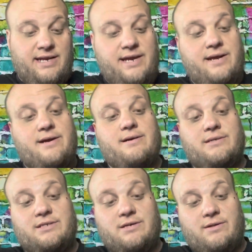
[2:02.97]
here,
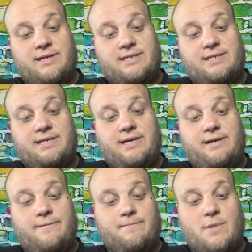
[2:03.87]
so let's
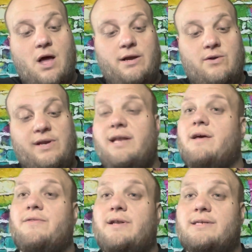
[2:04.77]
see. Oh, you don't need
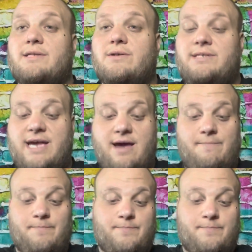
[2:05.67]
nothing. There's a little tab.